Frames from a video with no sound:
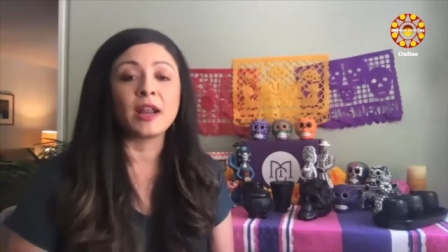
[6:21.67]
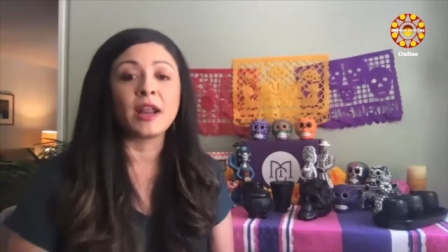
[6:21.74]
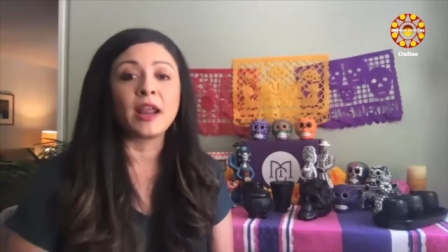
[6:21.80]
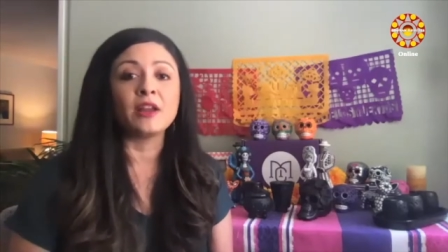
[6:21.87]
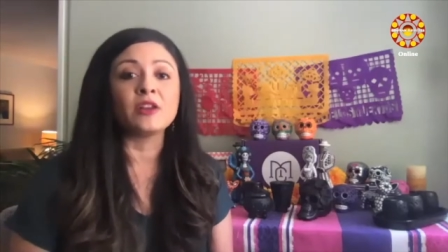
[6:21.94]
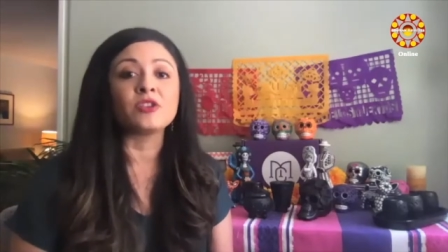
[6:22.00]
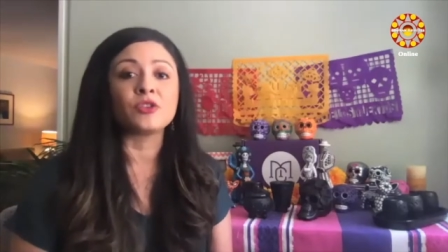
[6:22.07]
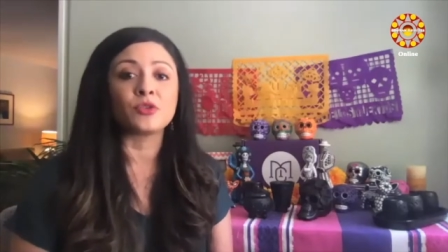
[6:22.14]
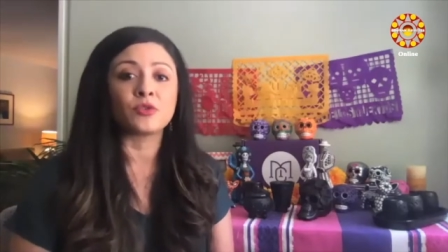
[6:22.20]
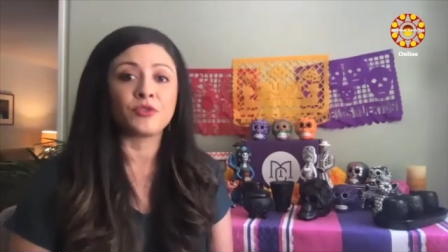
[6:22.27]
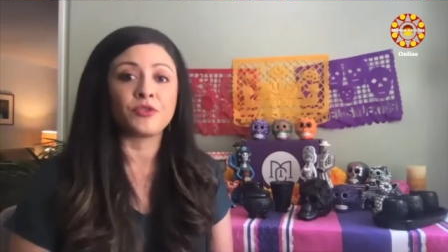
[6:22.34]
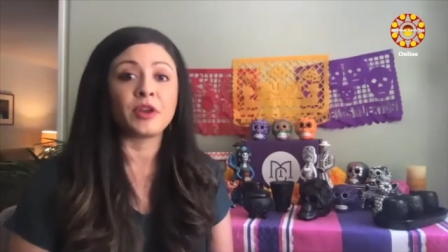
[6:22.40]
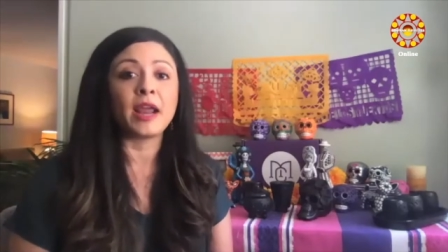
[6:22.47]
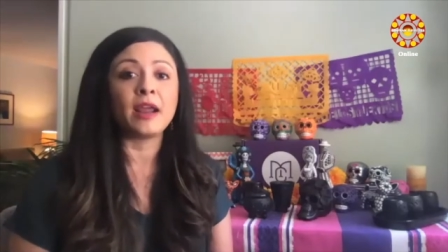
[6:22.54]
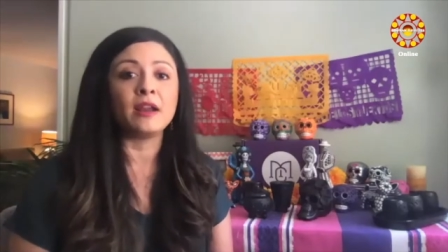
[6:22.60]
is to
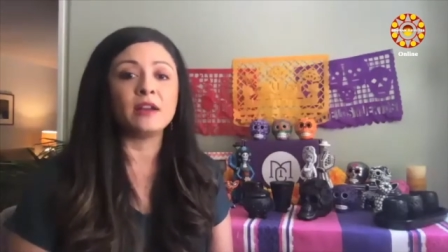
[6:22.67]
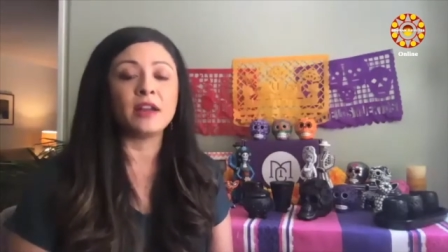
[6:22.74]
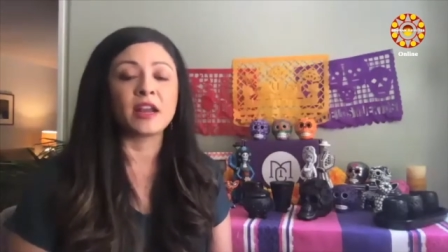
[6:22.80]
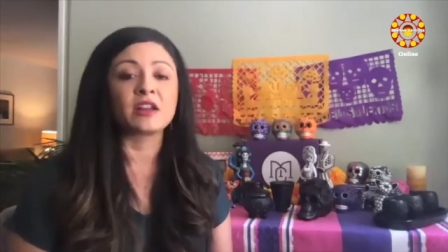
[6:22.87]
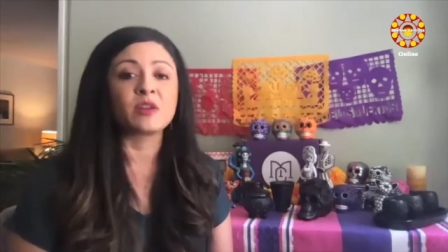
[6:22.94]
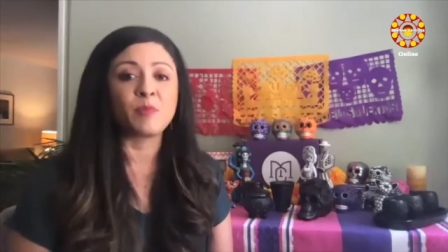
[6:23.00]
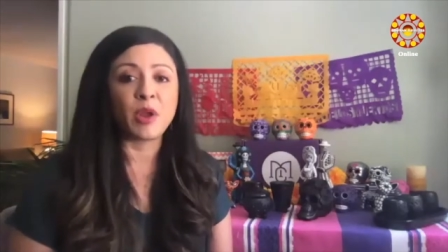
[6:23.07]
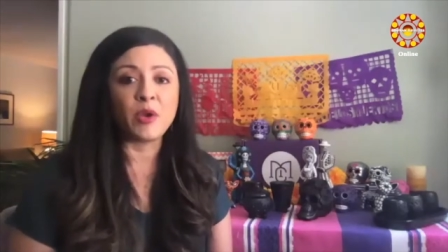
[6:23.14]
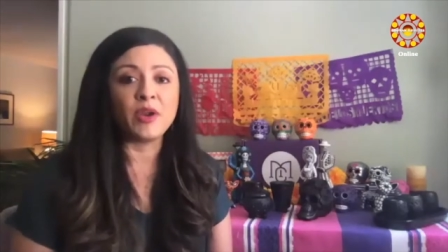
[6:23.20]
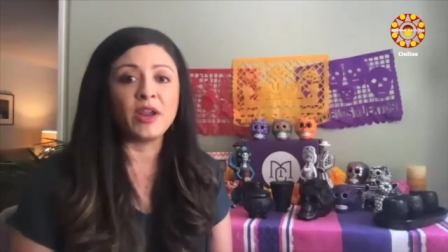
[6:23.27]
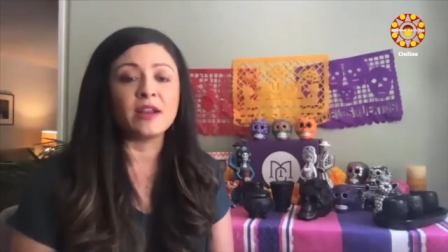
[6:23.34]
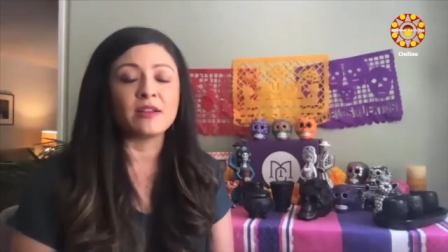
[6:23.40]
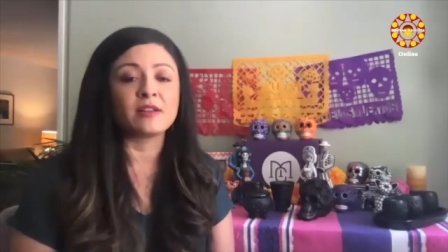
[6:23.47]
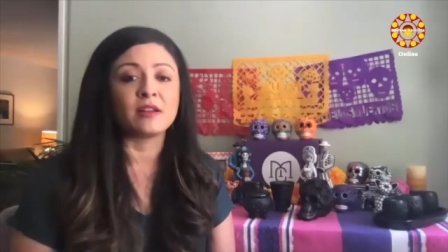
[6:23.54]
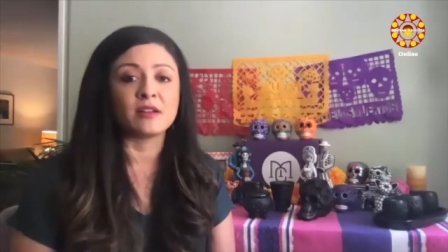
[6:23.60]
create
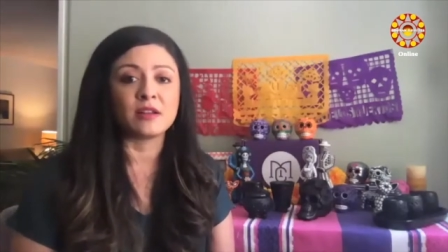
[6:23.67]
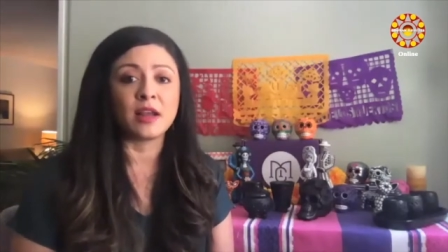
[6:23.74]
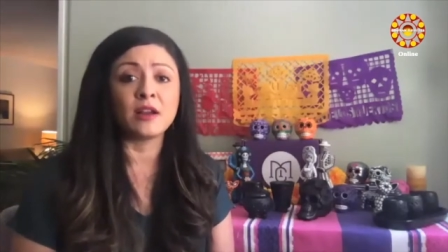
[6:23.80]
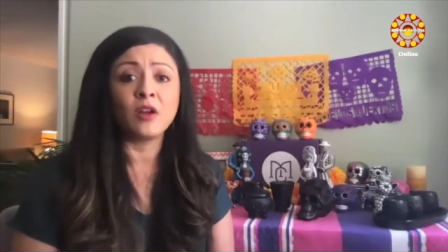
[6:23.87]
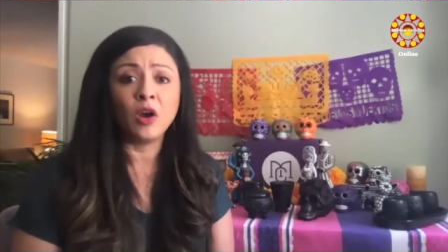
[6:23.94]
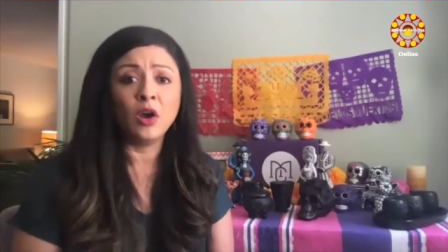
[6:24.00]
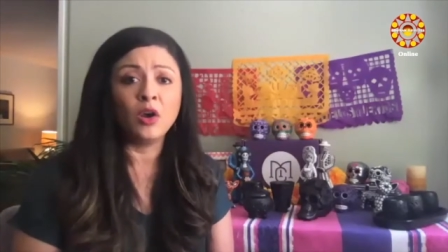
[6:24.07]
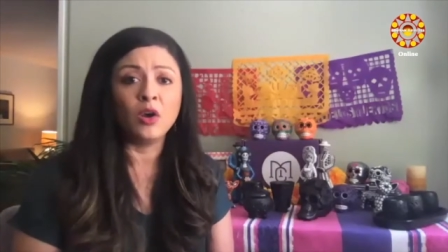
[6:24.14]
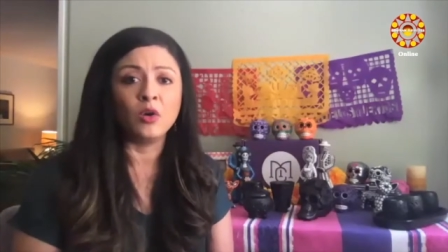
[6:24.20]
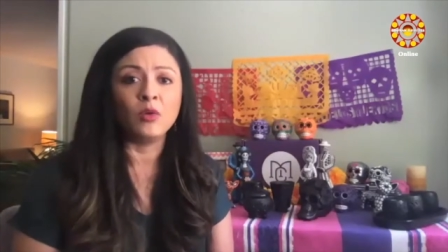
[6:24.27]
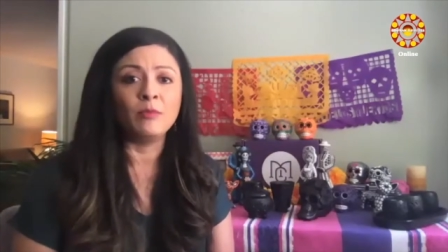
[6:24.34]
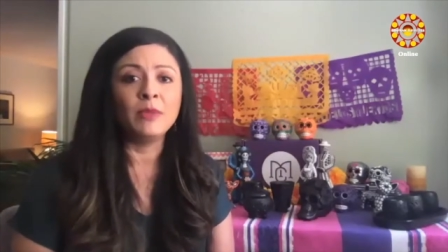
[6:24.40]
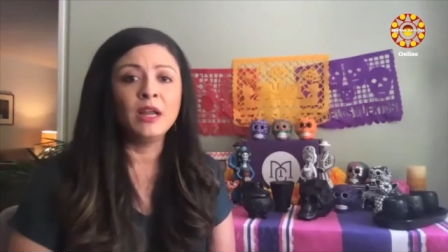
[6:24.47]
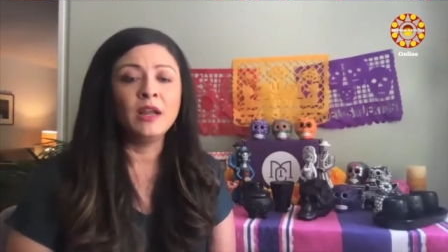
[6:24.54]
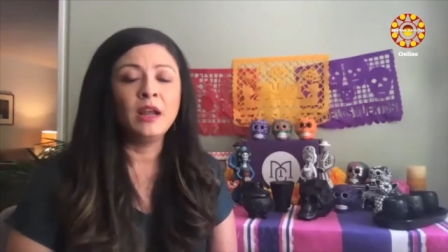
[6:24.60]
experiences at home.